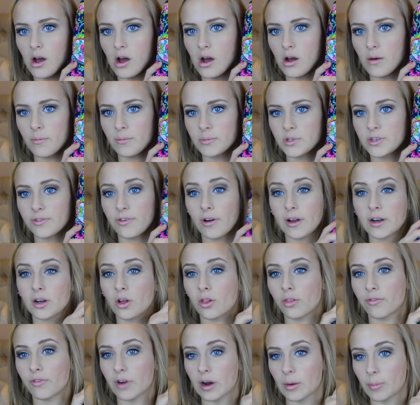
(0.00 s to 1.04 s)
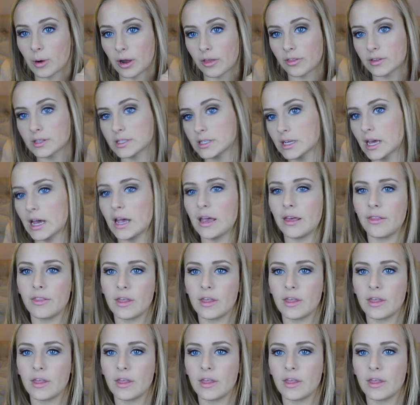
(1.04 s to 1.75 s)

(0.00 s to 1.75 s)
um, to find it on the Vera Bradley site.